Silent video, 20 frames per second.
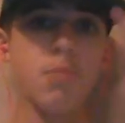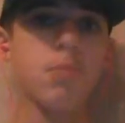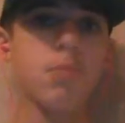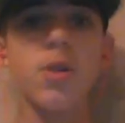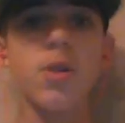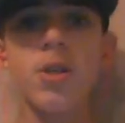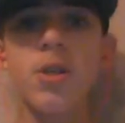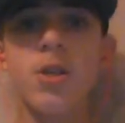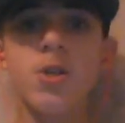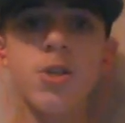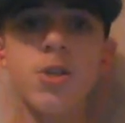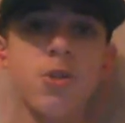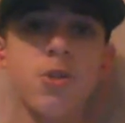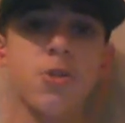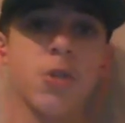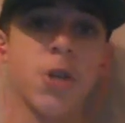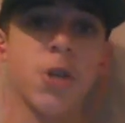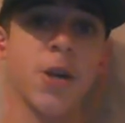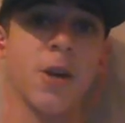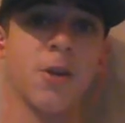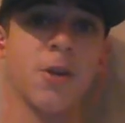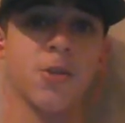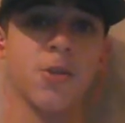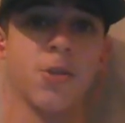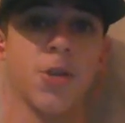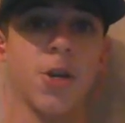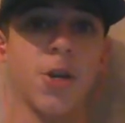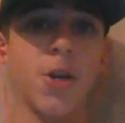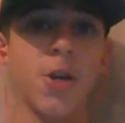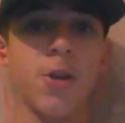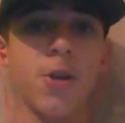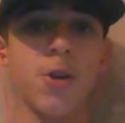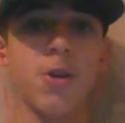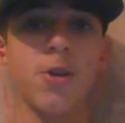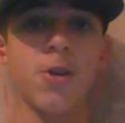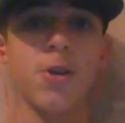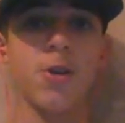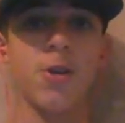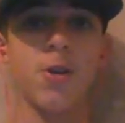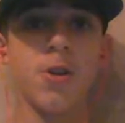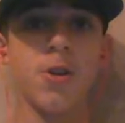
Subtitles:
Please go check out his channel.